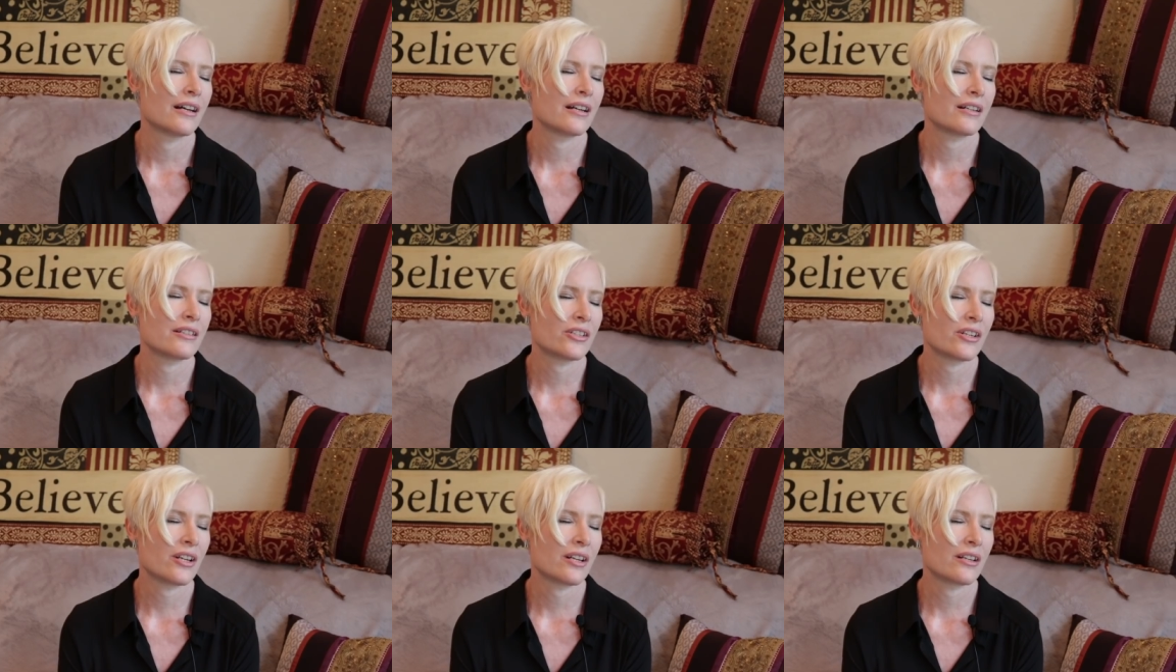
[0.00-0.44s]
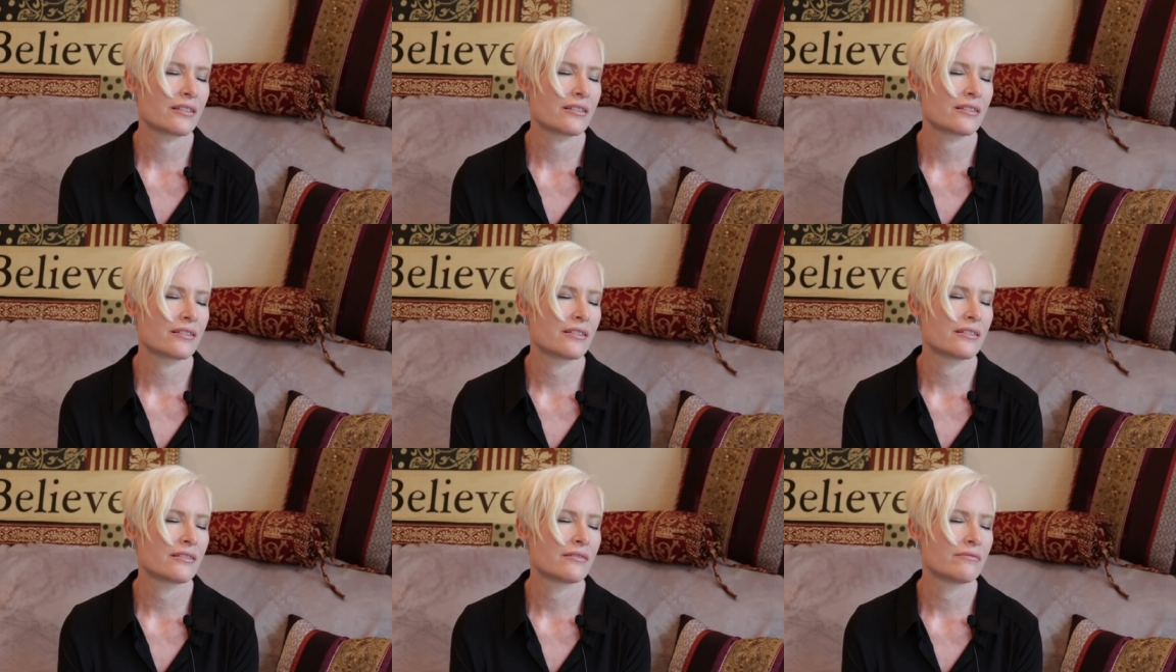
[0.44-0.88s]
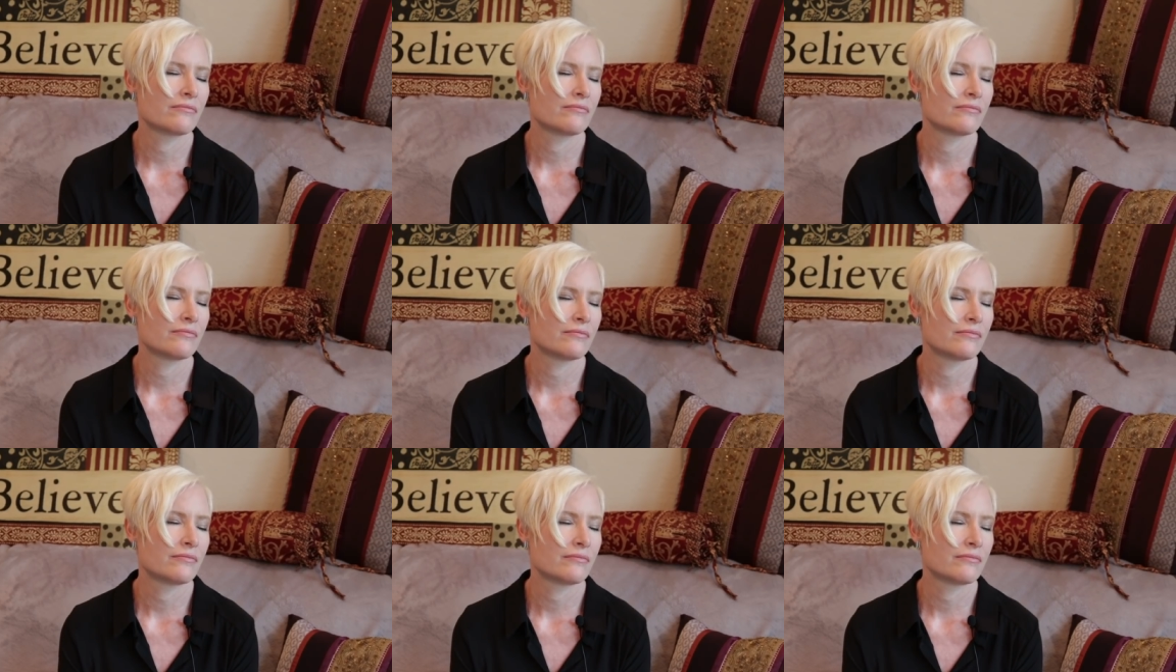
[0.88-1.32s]
Adjust.
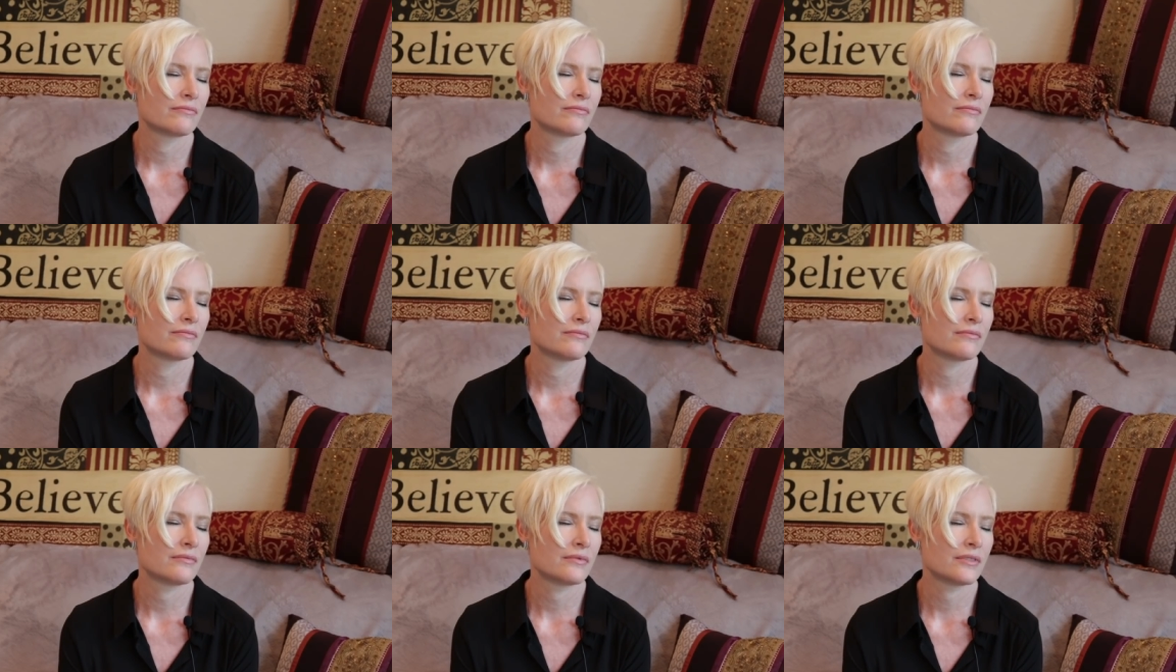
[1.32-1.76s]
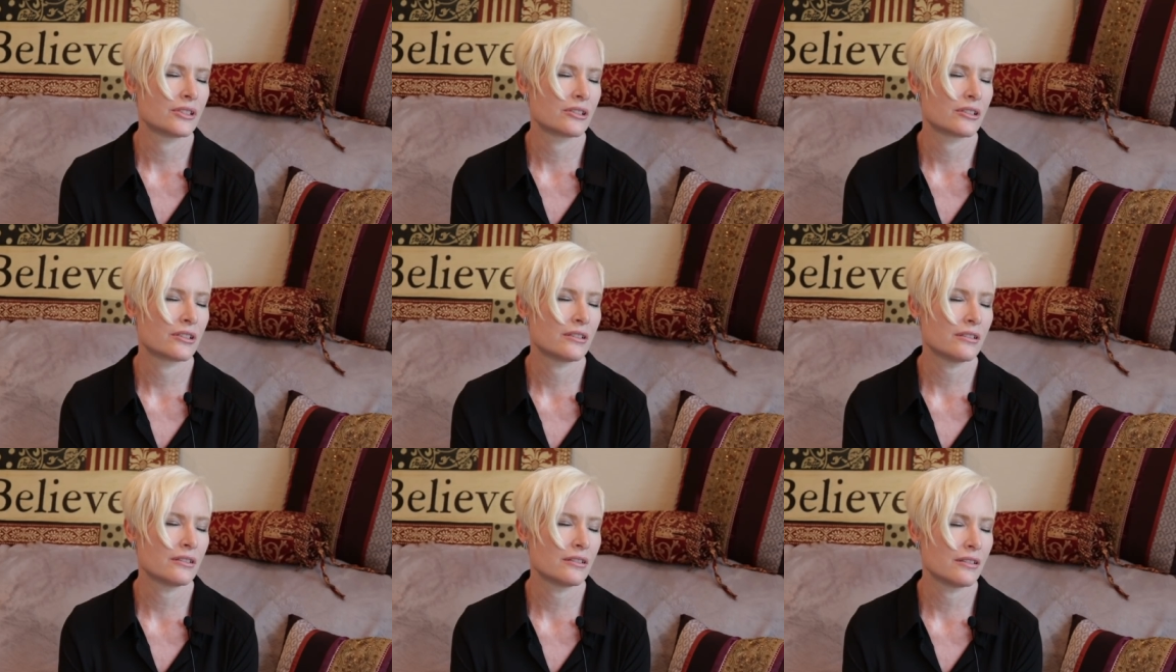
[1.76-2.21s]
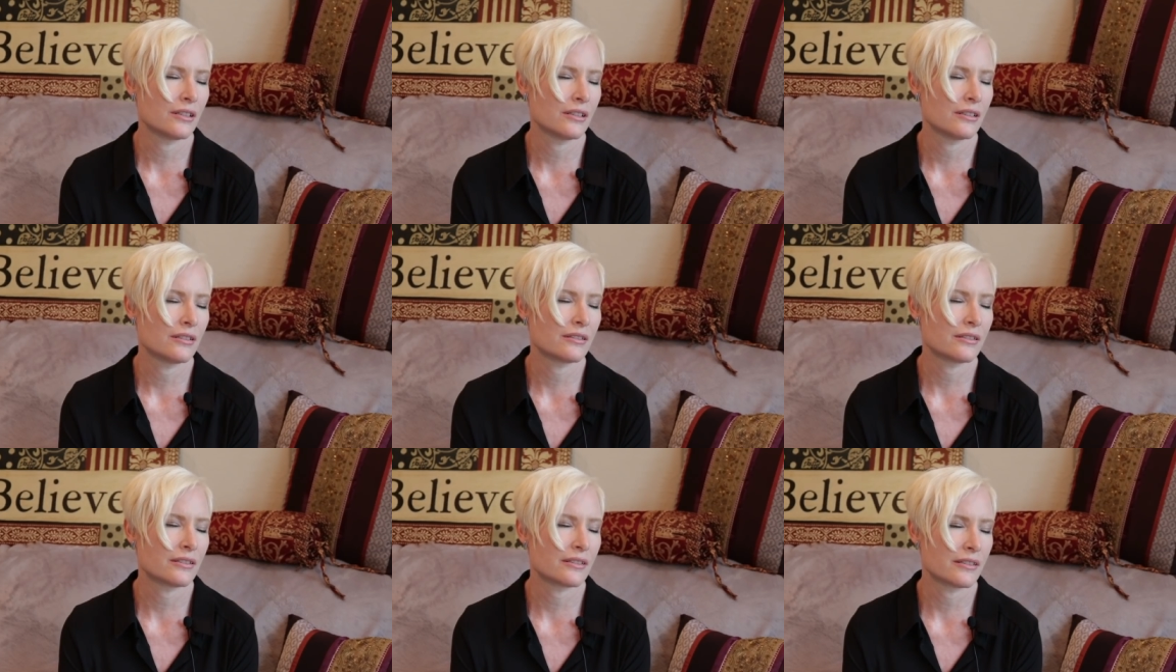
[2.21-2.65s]
You can do
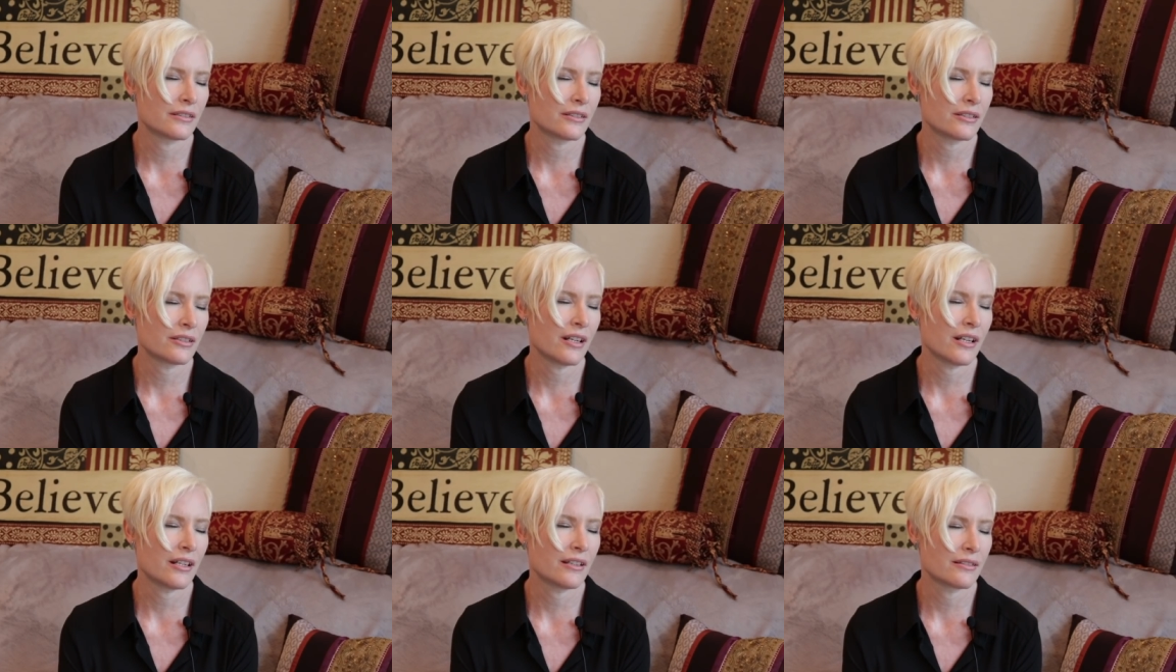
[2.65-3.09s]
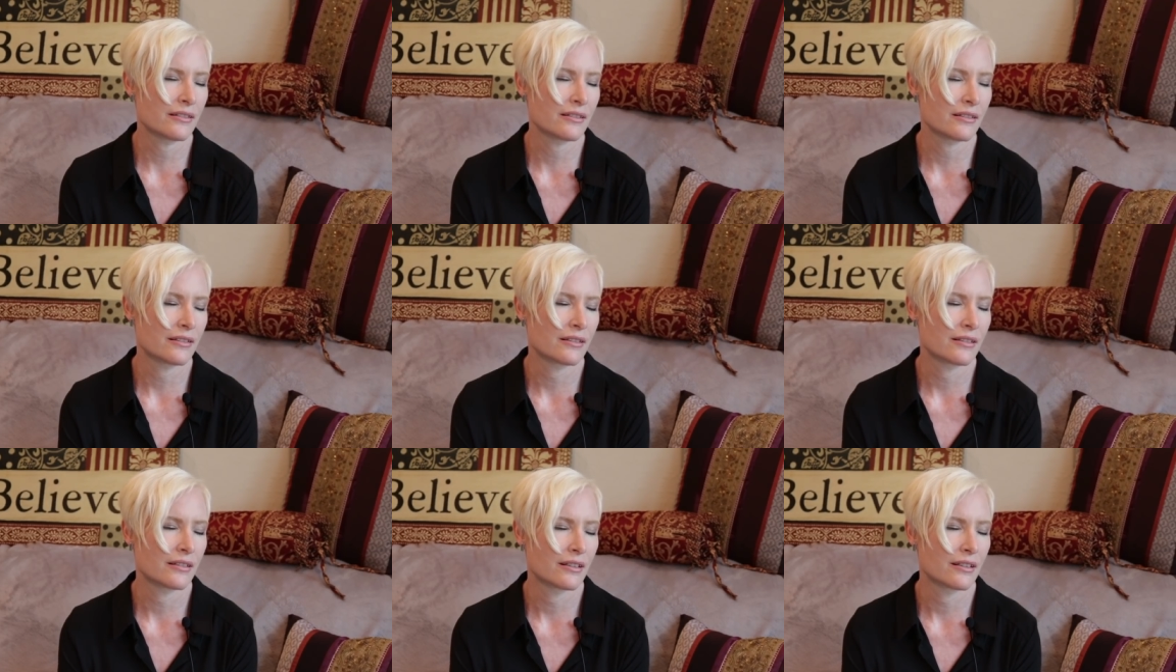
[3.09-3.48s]
it, just adjust.